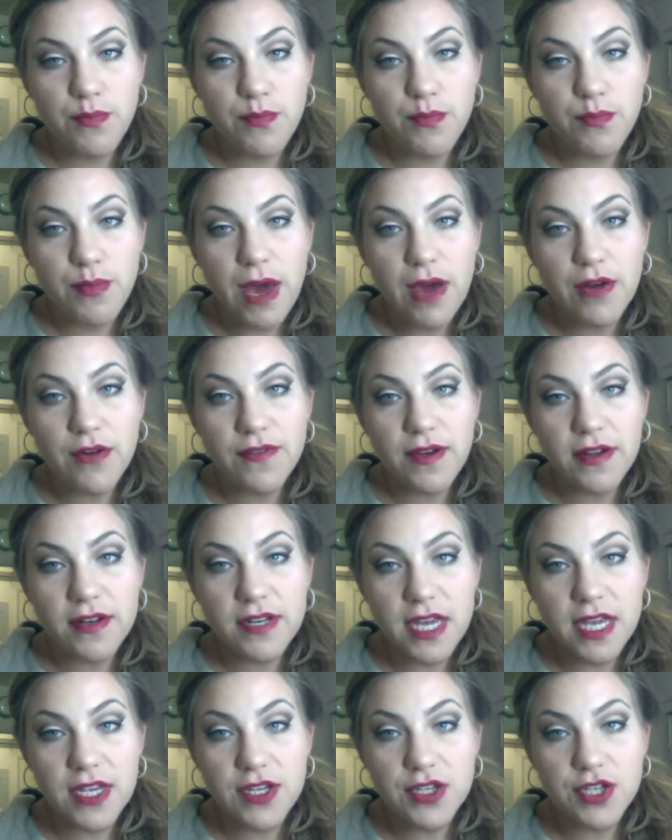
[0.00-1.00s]
powder
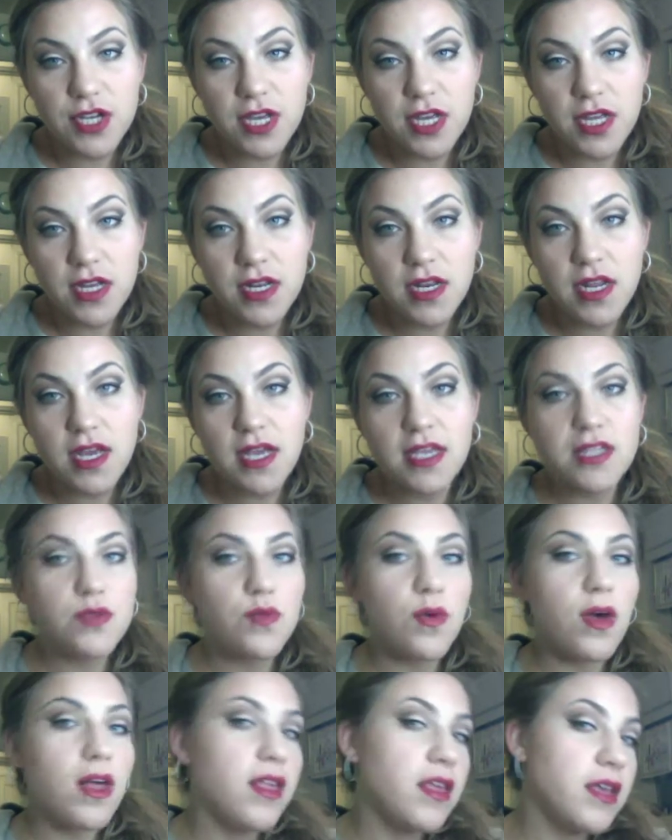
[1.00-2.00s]
foundation as
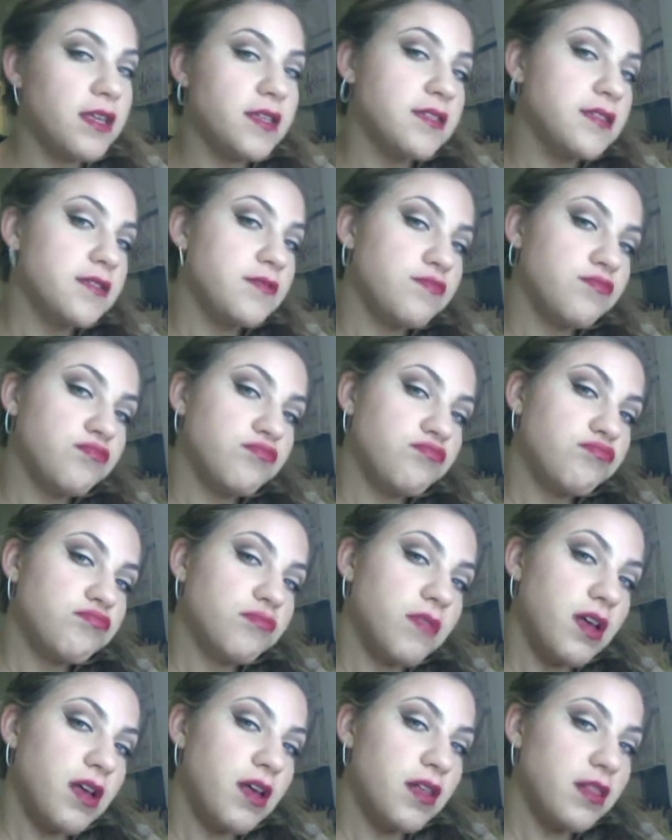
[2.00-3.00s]
well as
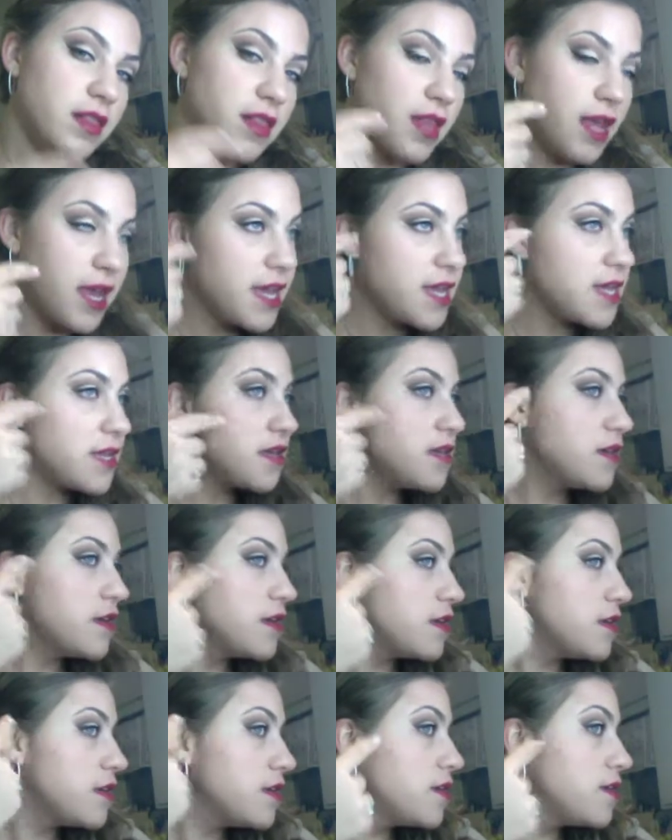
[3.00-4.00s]
a light
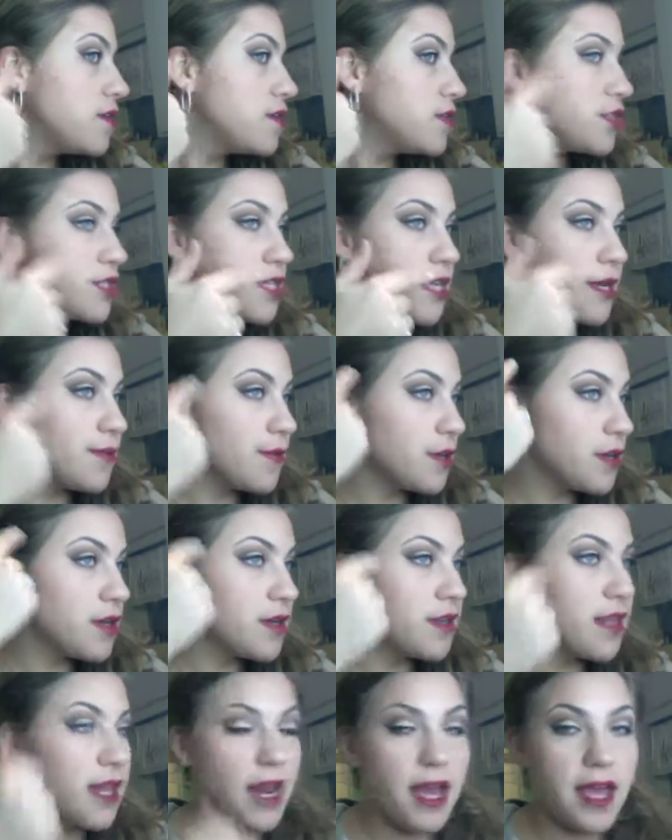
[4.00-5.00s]

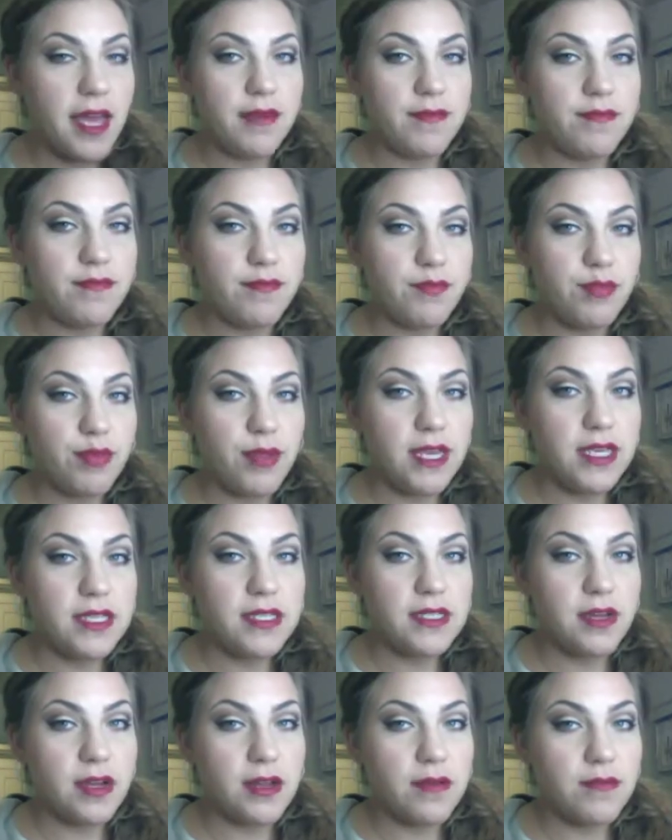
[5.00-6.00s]
shimmer that I
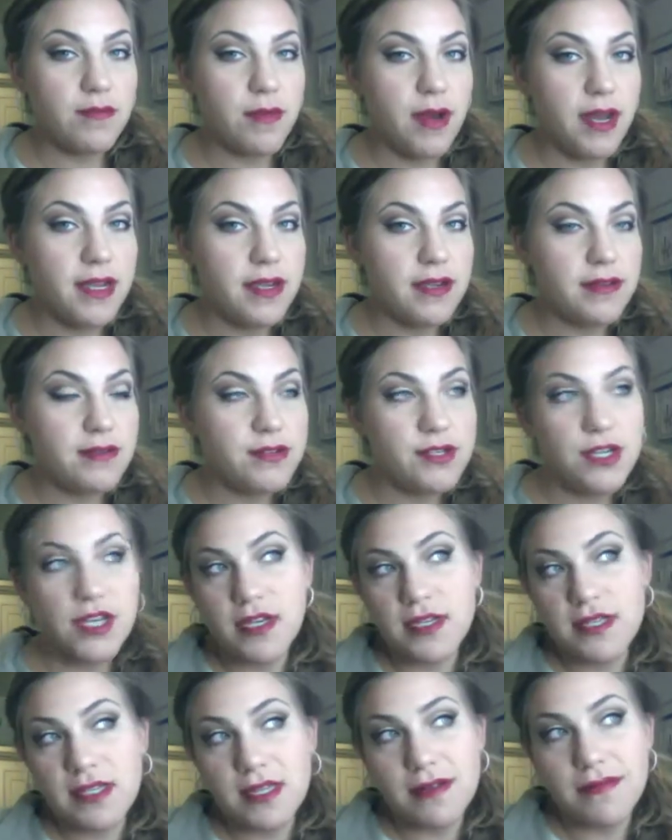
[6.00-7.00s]
placed on my
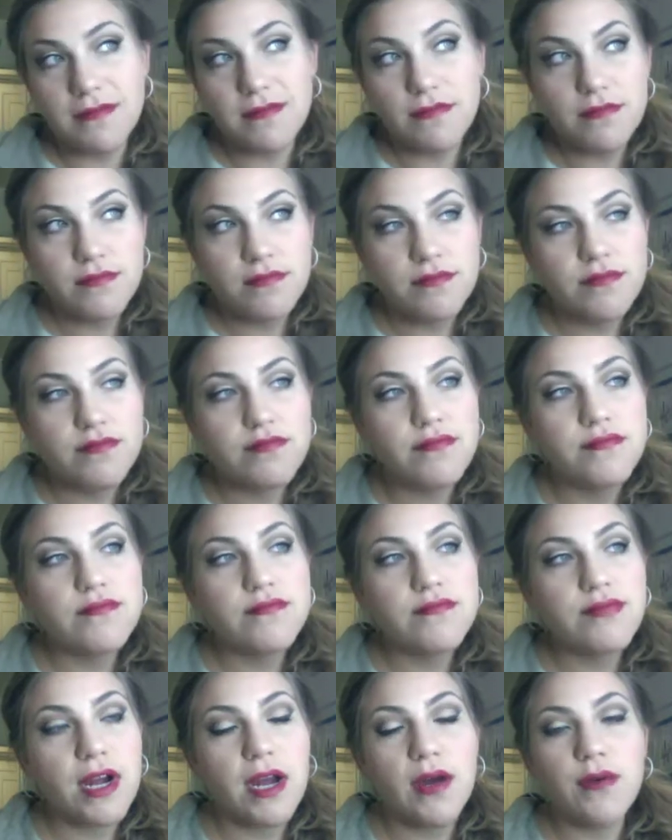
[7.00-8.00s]
cheeks and
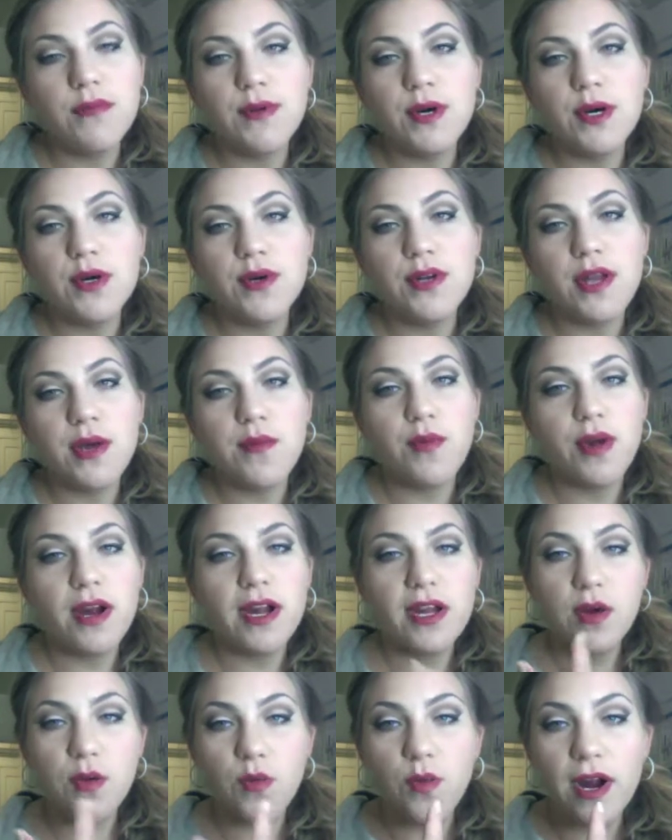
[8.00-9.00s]
brow bone. I'm
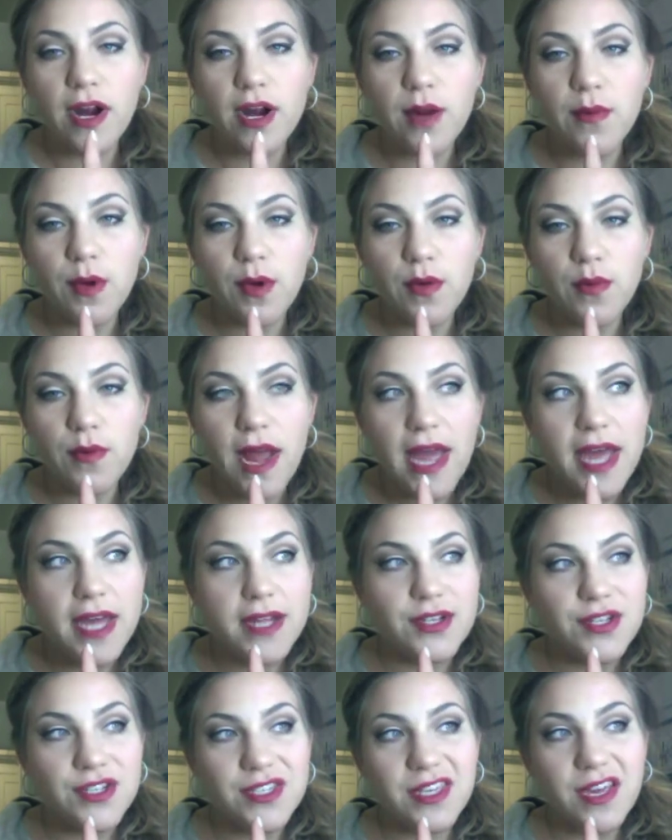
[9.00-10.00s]
wearing a wearable
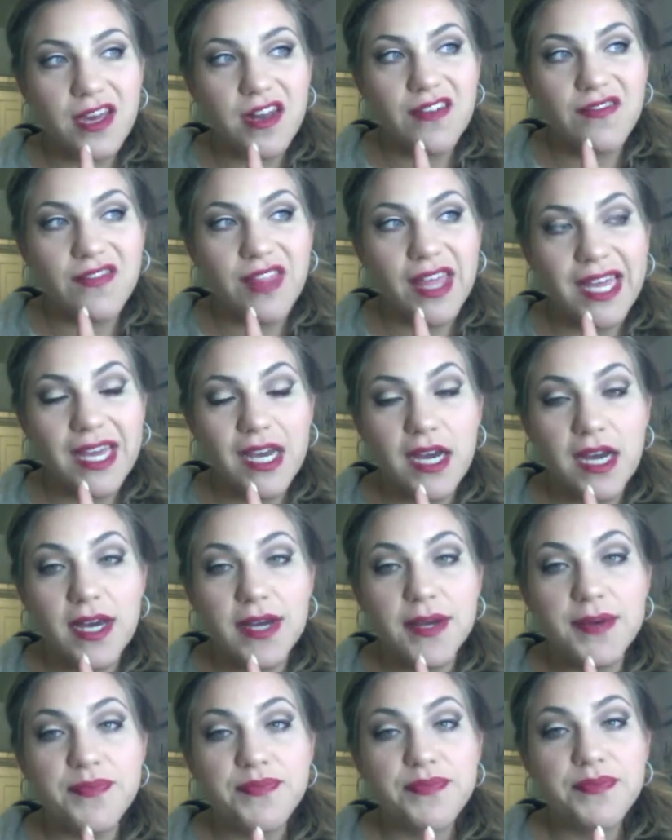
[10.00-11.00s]
red, just kind of like
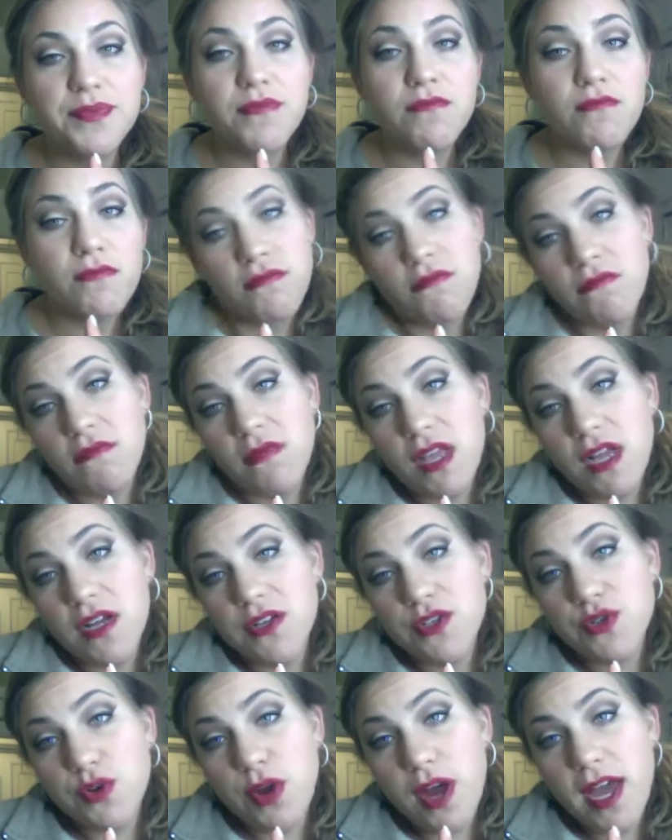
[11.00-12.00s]
a
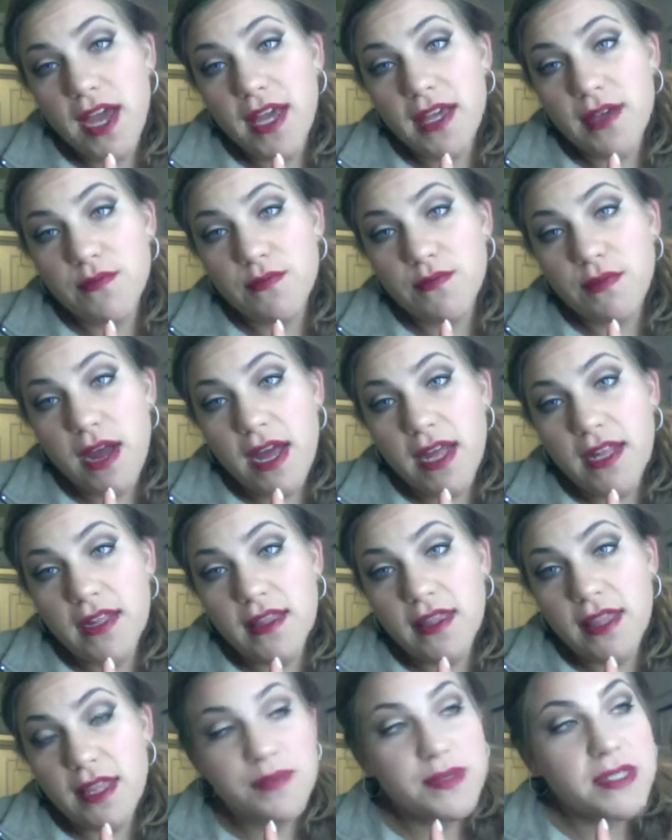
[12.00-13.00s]
dry red lip